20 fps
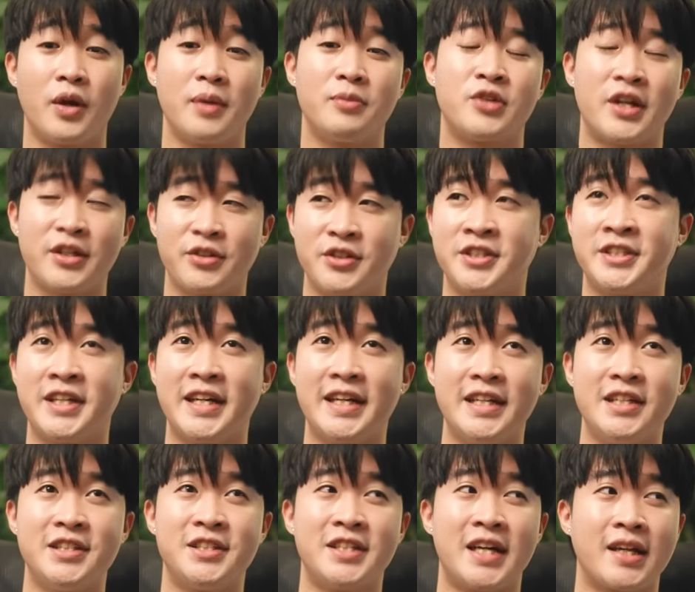What I'm trying to say
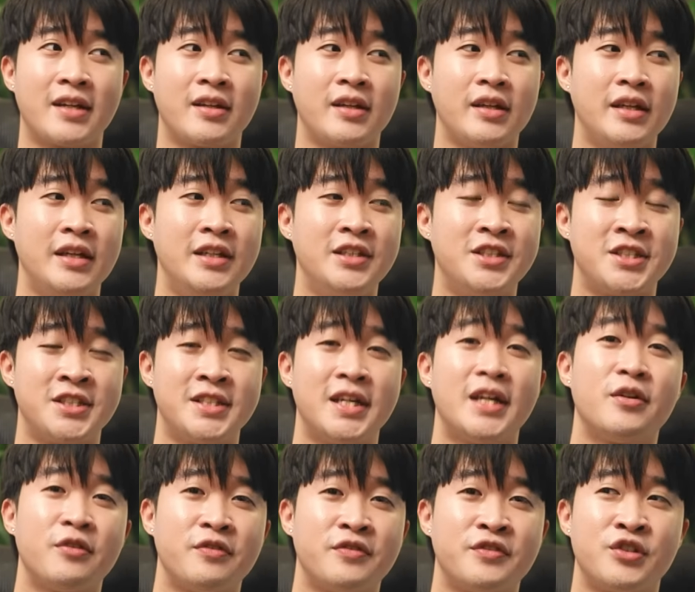is that
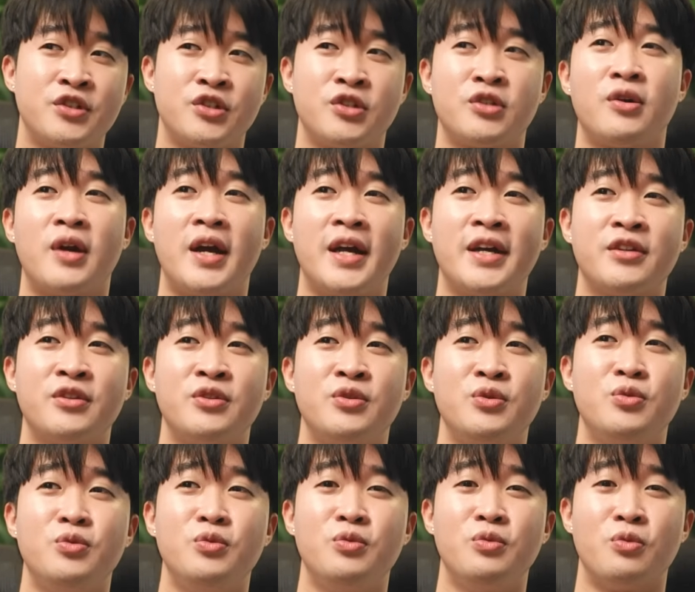instead of trying
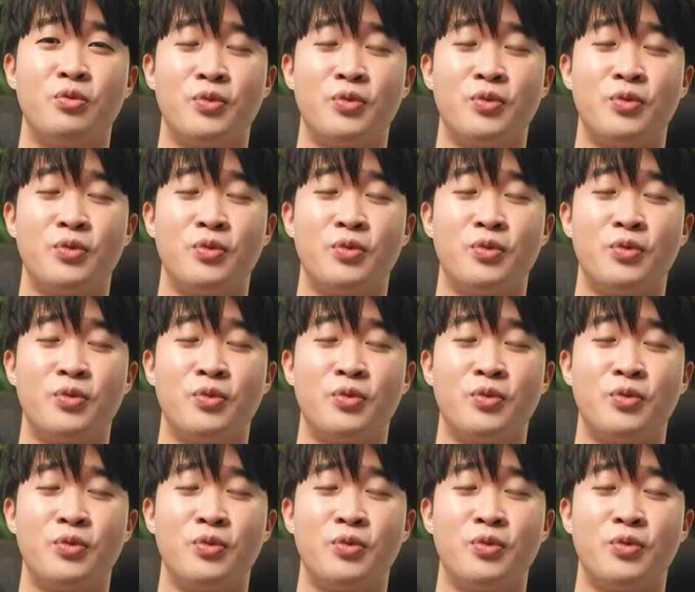to